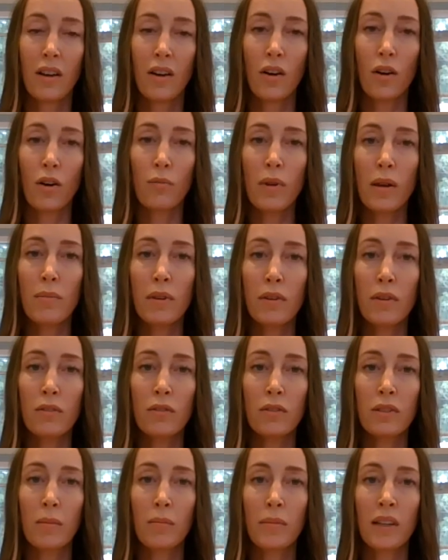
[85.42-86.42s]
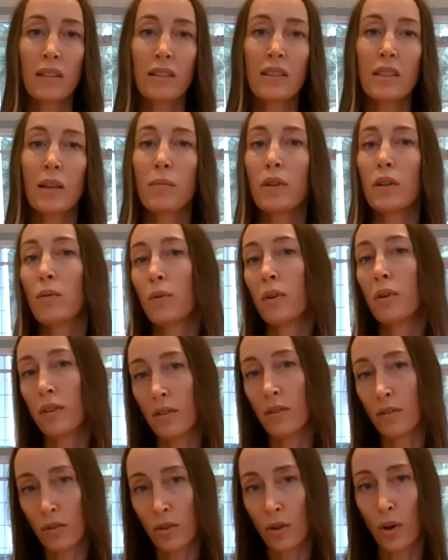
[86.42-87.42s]
Or maybe you do something similar with your
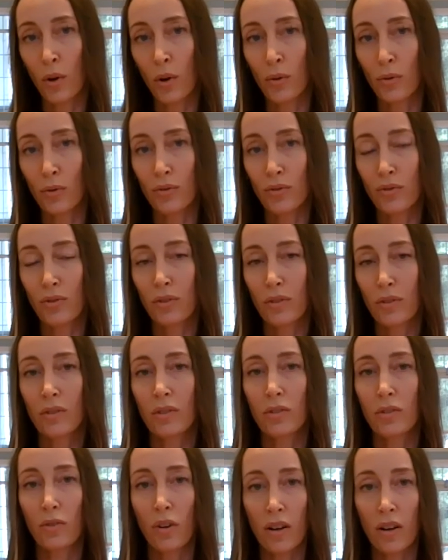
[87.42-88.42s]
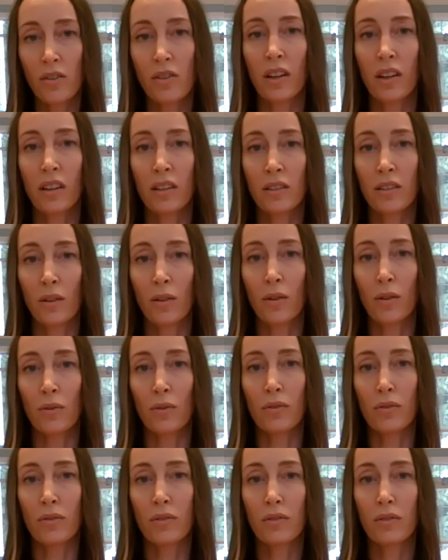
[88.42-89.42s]
toes, scrunching the
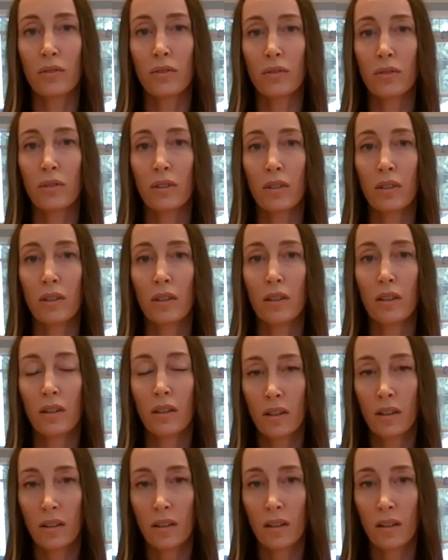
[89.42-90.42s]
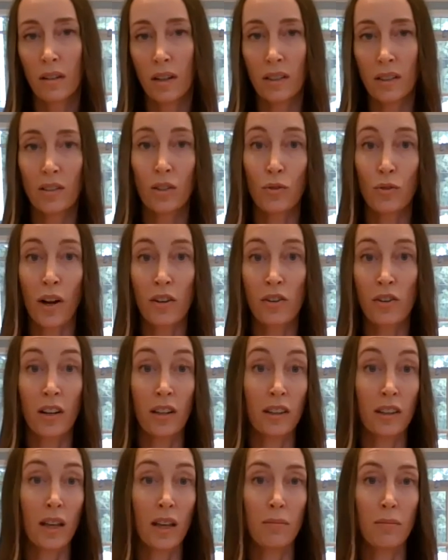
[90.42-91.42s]
toes and
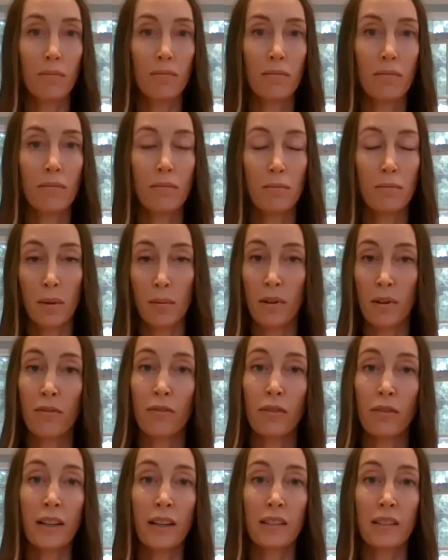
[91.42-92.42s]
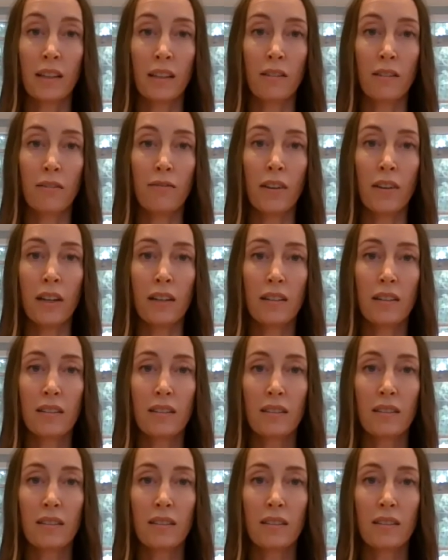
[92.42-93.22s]
stretching them, maybe flexing the feet.